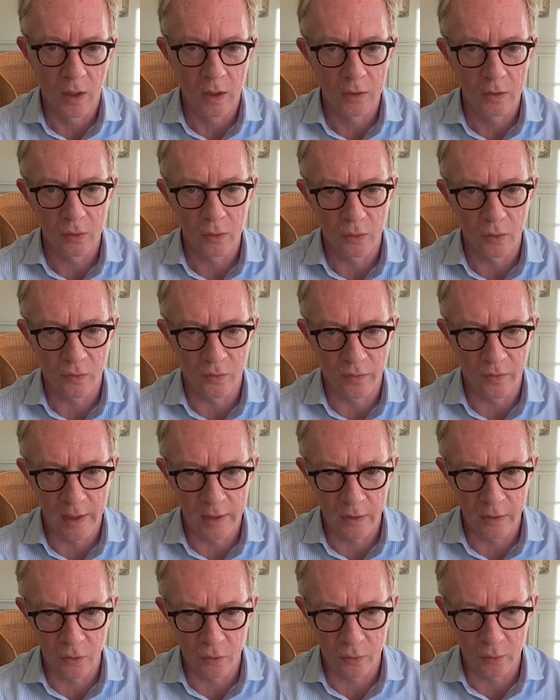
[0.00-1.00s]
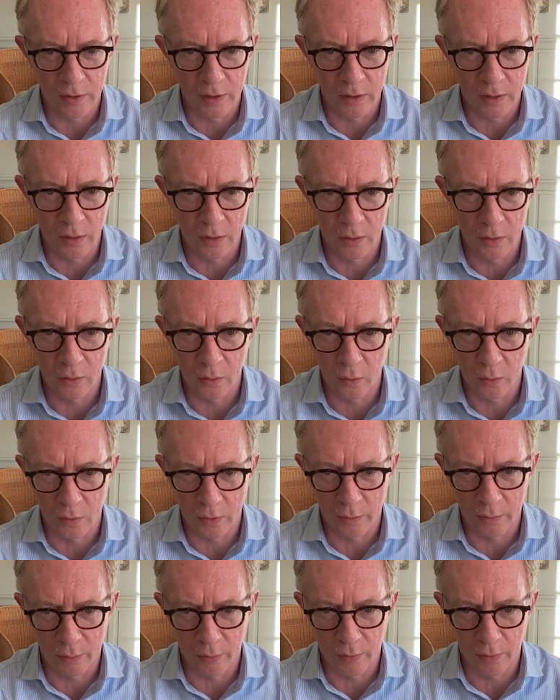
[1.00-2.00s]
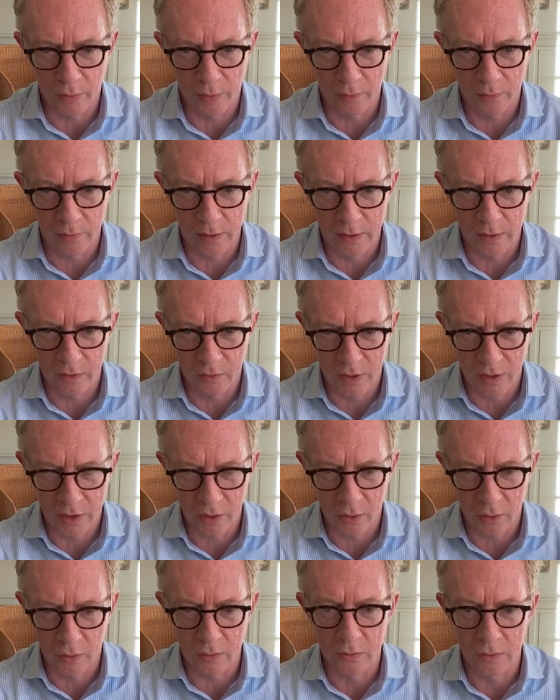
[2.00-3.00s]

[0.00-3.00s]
to a value below the 1.3 threshold,